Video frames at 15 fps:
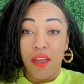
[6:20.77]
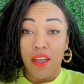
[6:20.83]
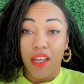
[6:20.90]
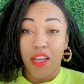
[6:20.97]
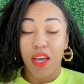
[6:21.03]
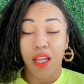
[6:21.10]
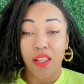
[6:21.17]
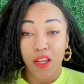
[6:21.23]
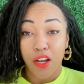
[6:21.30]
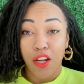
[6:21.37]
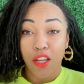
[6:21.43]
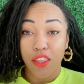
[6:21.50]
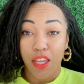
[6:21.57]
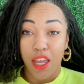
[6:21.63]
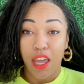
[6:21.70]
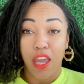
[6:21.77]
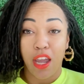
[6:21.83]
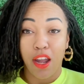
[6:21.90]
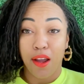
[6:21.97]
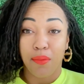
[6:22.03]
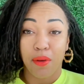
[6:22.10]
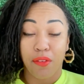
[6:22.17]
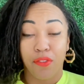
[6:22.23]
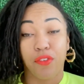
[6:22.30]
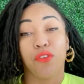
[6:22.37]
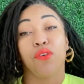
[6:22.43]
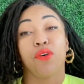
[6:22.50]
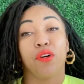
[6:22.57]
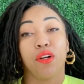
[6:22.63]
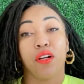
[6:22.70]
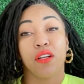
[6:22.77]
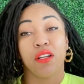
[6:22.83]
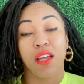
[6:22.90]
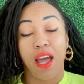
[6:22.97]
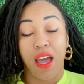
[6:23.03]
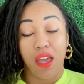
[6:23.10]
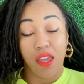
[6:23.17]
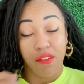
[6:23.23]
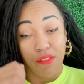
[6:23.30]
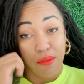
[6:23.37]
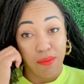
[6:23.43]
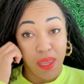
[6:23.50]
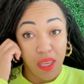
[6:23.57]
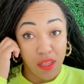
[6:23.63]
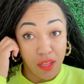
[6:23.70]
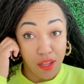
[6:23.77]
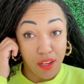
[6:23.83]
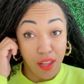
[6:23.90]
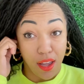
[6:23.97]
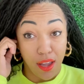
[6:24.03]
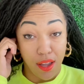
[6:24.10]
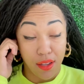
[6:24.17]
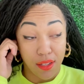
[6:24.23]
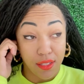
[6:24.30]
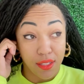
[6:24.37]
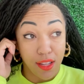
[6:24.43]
color the hair before I even make your locks.